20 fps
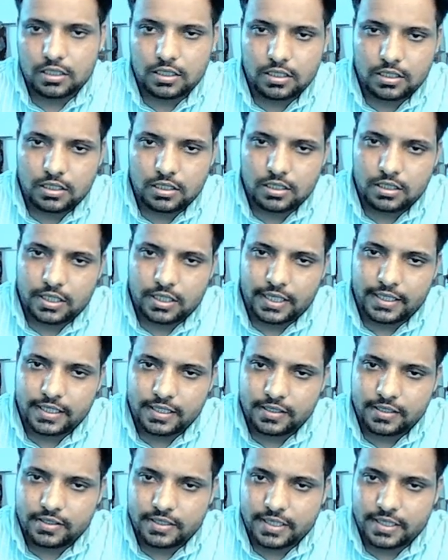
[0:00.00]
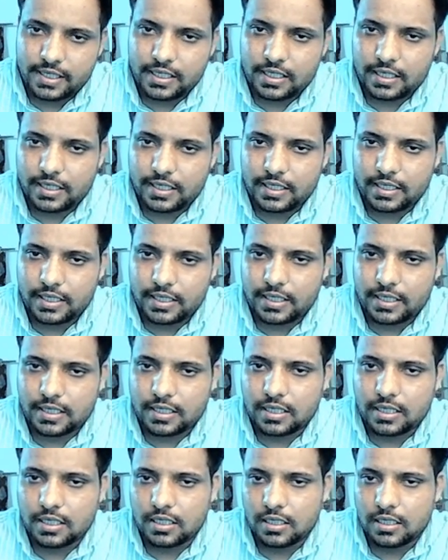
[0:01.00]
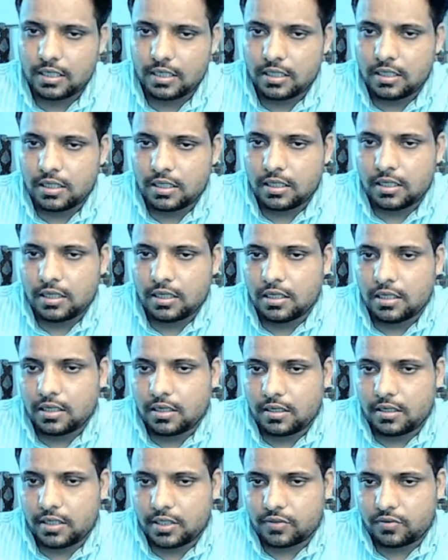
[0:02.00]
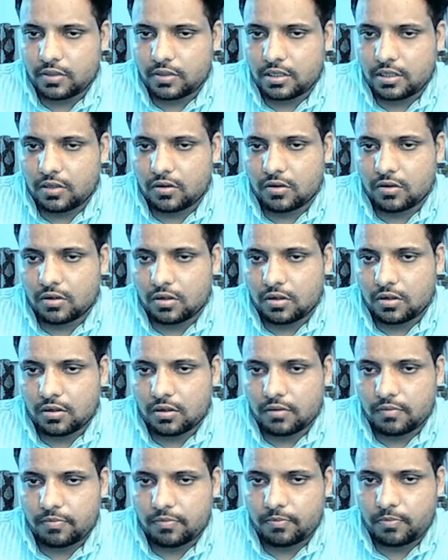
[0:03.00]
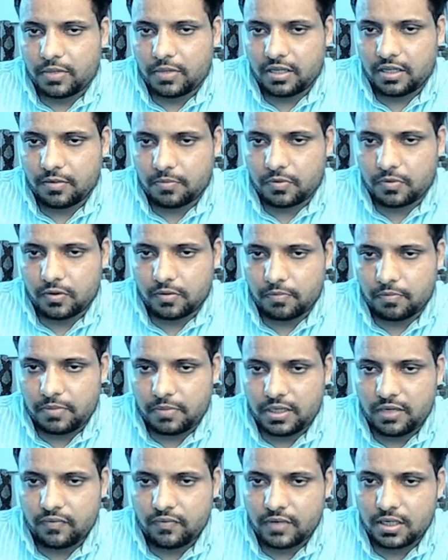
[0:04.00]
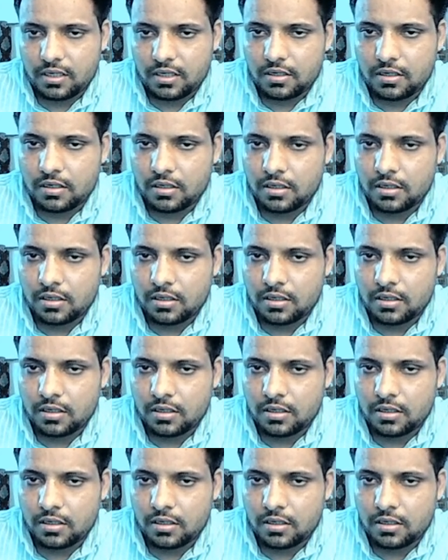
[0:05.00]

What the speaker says: right hand side, I get natural log of p upon p1.